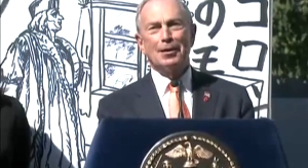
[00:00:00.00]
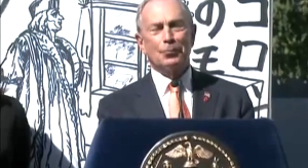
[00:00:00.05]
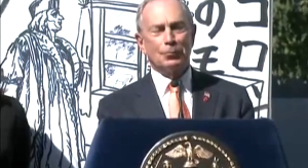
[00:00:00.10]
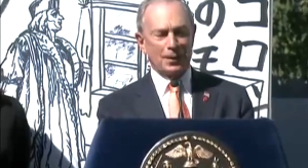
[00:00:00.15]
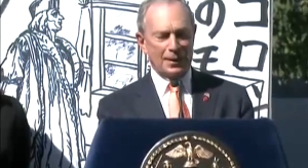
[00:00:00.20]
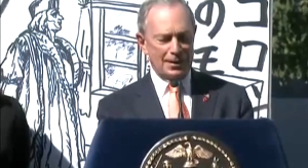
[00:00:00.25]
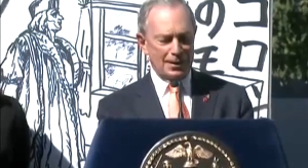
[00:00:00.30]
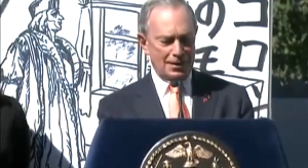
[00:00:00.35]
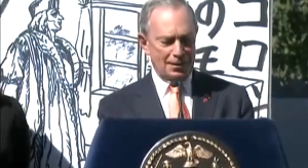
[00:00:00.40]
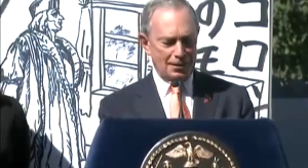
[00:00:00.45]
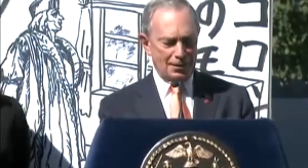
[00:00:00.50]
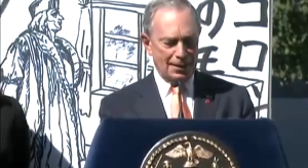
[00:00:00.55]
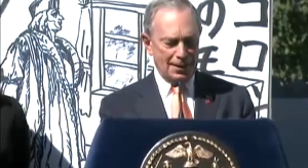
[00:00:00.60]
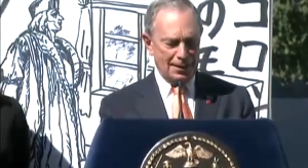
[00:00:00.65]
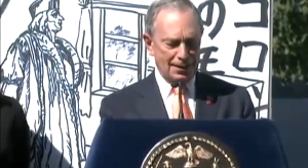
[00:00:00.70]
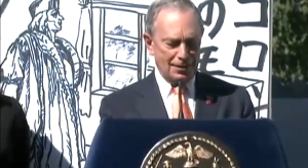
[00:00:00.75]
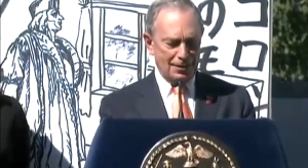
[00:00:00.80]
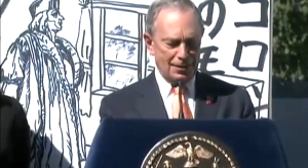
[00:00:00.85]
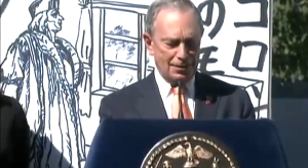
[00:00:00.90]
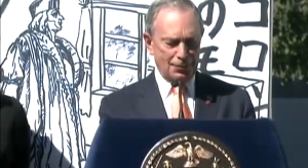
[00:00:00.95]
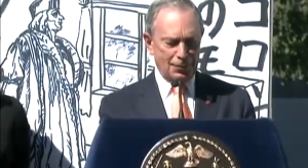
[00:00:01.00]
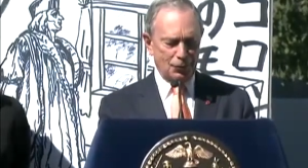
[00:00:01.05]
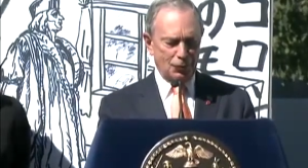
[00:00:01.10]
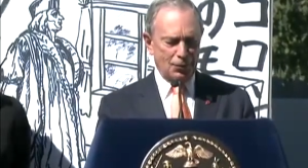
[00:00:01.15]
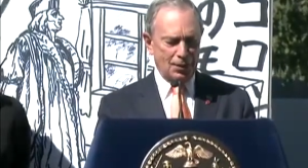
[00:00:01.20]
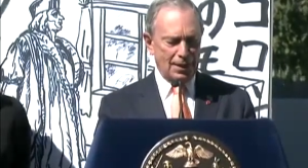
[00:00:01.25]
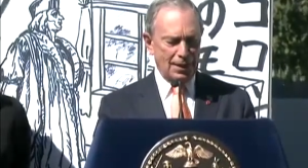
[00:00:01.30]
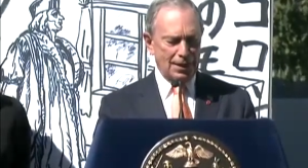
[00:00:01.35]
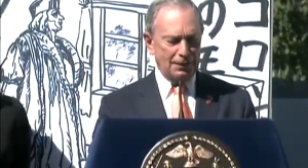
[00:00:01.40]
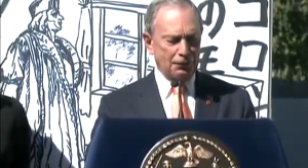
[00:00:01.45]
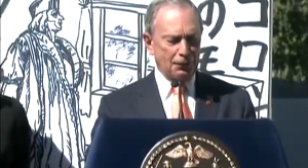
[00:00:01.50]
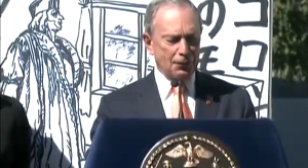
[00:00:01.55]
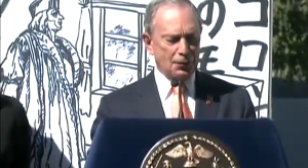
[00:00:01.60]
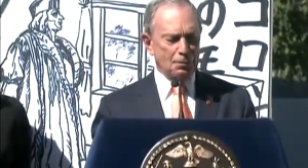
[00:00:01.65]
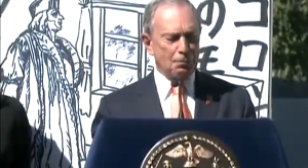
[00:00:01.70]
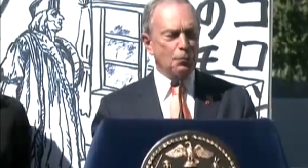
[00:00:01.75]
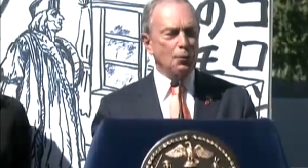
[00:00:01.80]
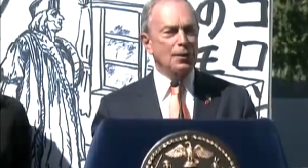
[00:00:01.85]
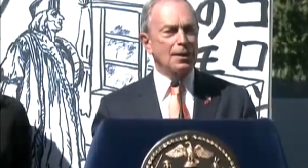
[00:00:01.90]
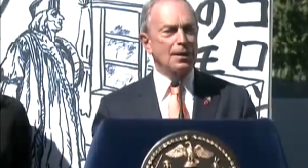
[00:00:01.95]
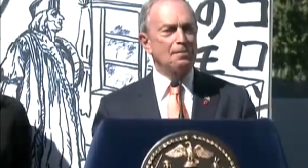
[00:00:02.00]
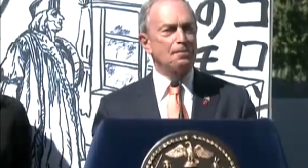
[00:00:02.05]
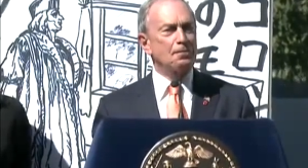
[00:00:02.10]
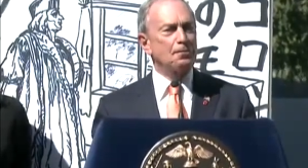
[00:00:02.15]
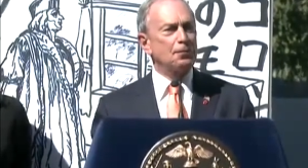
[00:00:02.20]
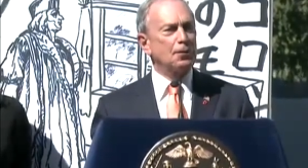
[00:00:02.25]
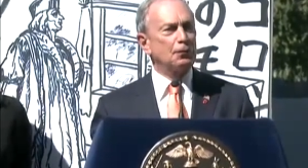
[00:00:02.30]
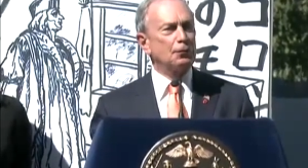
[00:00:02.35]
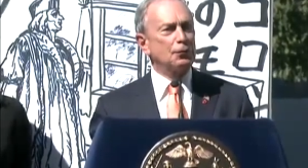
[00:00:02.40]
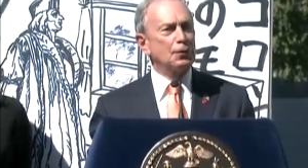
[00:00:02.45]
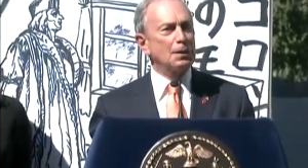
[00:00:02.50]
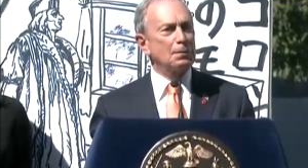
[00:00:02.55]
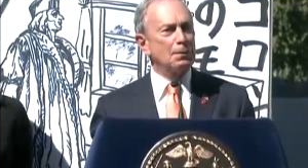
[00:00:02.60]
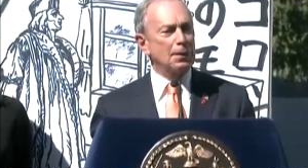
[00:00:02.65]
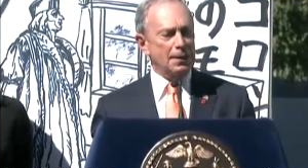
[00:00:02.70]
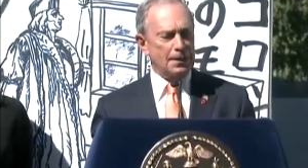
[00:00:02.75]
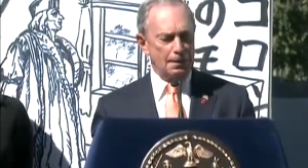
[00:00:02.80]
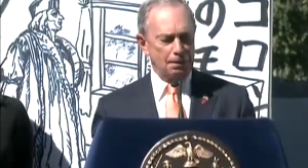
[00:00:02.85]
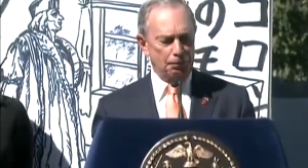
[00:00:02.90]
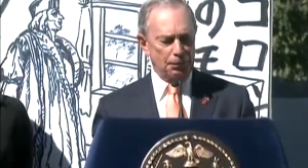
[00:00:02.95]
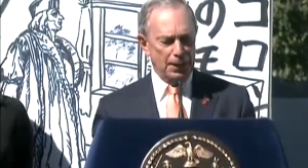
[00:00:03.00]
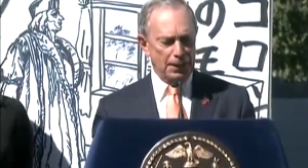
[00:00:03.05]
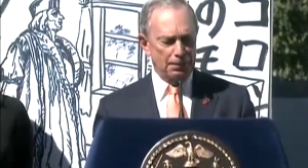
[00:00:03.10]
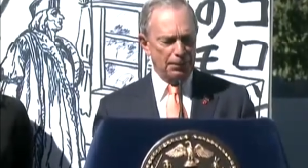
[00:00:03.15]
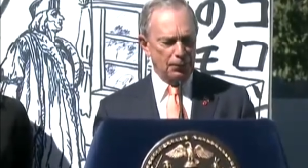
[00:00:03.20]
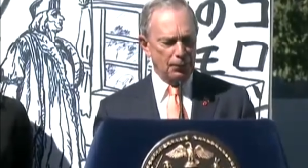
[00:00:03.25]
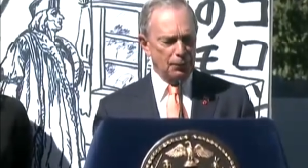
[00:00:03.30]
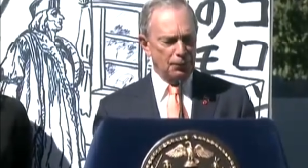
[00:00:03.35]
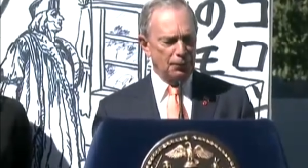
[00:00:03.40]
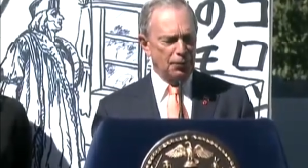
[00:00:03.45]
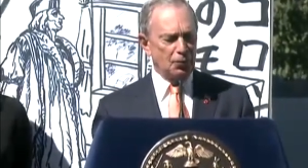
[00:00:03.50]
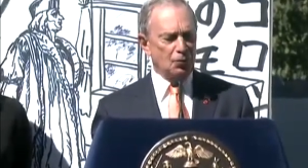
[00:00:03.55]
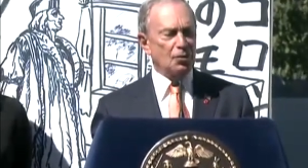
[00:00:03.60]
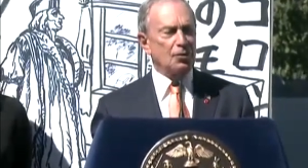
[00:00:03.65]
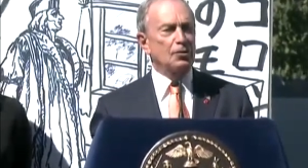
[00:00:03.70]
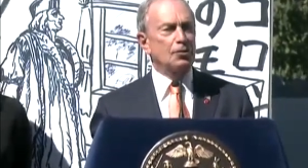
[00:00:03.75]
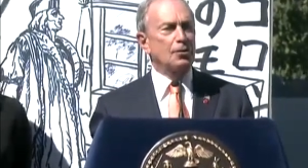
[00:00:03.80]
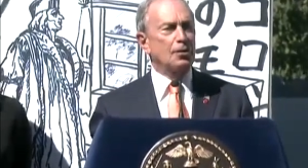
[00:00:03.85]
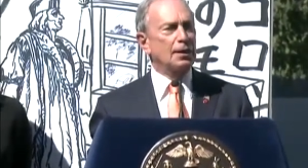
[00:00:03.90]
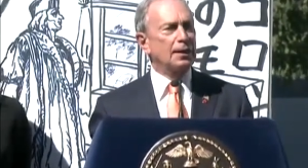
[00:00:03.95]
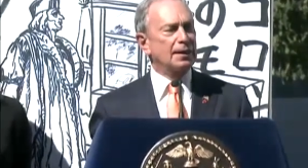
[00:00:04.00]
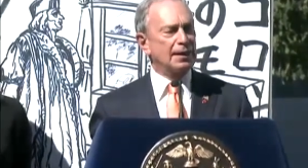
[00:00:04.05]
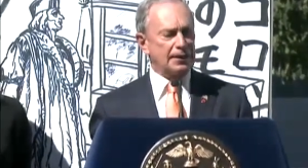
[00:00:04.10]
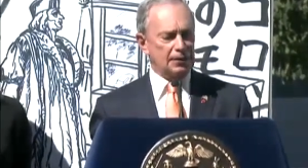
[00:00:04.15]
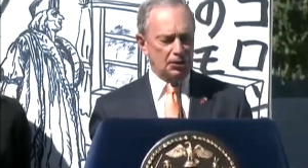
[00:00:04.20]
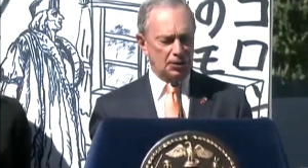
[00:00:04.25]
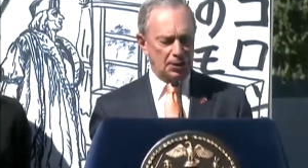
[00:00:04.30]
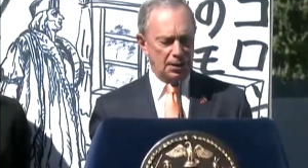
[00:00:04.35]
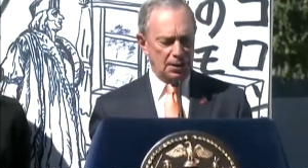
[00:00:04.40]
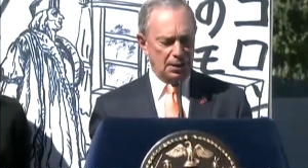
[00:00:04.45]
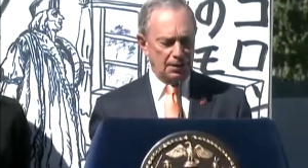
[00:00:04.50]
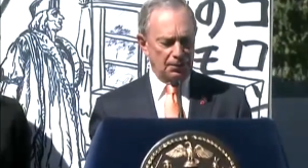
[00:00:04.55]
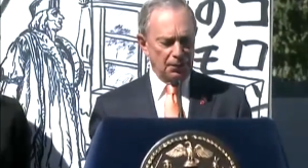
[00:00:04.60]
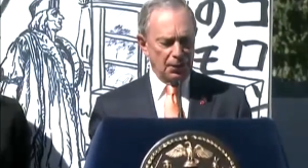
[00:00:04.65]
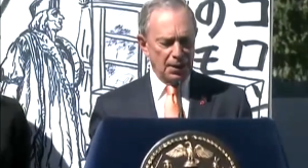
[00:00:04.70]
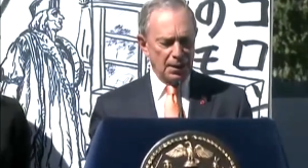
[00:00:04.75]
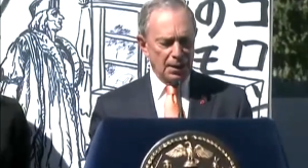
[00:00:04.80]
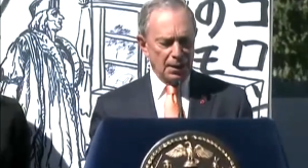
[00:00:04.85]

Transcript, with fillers: We know that almost half of the more than 50 million people who visit New York each year